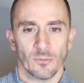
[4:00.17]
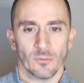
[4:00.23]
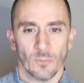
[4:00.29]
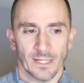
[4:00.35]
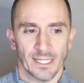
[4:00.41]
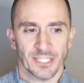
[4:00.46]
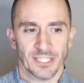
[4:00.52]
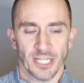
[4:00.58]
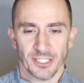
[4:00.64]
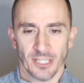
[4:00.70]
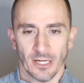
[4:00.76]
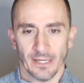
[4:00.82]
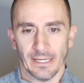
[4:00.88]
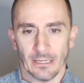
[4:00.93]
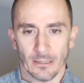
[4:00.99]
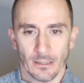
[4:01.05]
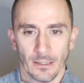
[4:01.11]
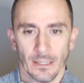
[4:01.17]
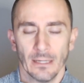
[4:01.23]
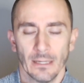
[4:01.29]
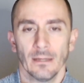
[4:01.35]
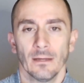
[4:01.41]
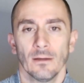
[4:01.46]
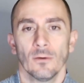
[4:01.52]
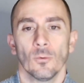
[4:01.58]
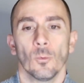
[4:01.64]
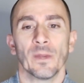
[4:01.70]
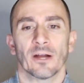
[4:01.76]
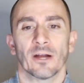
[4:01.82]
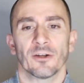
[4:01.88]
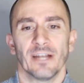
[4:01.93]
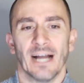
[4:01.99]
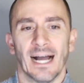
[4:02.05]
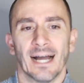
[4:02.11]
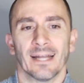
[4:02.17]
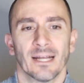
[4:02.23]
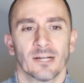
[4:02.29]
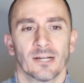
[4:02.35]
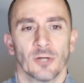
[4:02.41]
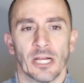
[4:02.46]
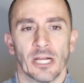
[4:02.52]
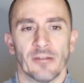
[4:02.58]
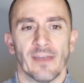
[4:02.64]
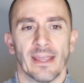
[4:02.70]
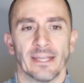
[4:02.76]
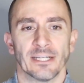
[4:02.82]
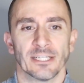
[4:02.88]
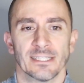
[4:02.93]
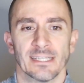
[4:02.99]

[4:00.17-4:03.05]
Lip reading: one to touch on here. We are not a creative agency.